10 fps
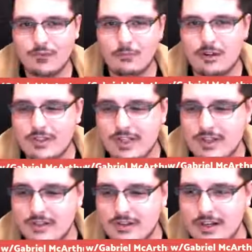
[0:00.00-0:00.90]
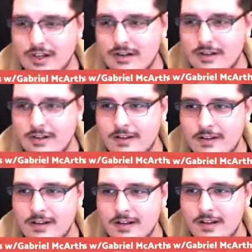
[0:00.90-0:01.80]
tangent there.
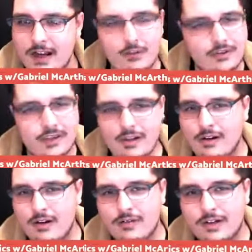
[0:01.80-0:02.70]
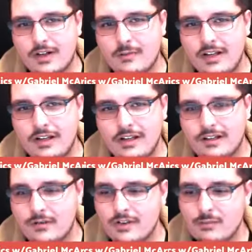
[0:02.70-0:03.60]
I want to thank you all for coming in. I
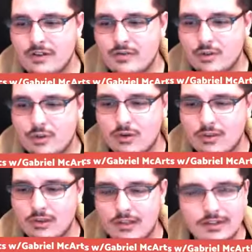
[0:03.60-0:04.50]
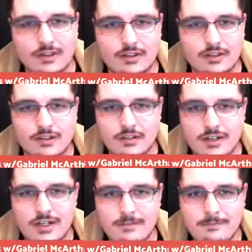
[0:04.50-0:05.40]
know it was a bit of a short
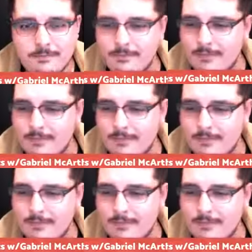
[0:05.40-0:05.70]
stream.